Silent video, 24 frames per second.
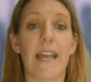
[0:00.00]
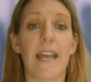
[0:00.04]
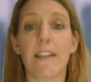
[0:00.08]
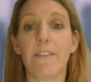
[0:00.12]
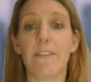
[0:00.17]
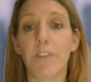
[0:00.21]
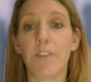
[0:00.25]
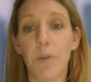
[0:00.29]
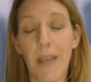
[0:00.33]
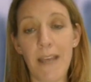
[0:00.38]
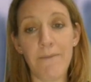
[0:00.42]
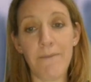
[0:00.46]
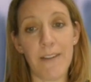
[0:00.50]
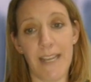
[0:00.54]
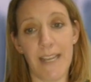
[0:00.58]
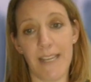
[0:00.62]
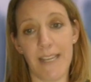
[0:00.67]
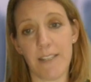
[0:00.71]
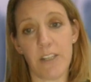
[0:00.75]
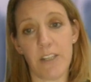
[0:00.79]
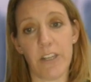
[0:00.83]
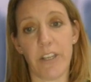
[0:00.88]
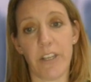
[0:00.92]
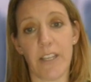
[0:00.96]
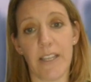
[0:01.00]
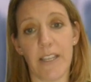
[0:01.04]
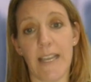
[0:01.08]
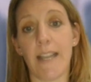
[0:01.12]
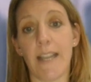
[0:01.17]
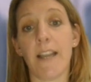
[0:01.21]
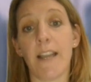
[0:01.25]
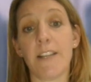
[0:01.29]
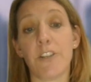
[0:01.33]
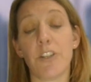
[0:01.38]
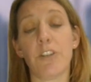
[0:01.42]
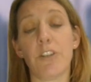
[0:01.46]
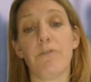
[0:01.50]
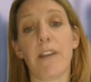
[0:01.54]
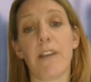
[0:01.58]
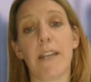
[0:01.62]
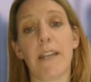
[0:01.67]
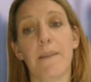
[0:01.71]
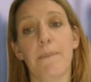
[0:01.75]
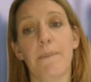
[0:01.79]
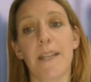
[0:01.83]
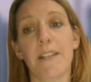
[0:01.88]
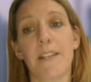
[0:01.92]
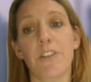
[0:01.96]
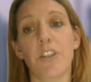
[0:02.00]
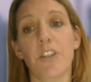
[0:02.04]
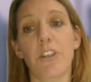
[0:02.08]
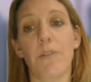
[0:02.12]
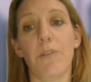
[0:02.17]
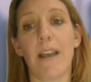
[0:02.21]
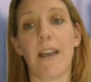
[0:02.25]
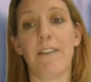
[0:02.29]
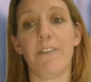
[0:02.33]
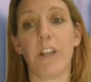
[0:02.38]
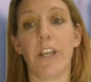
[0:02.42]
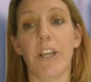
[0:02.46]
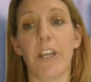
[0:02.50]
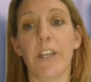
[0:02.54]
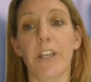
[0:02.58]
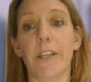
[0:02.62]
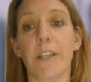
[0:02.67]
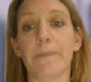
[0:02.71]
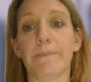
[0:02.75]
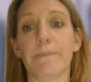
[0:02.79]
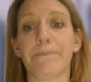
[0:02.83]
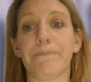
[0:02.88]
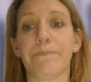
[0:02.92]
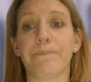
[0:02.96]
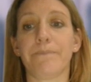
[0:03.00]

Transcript: And if you haven't had a look at that, I do recommend you have a look.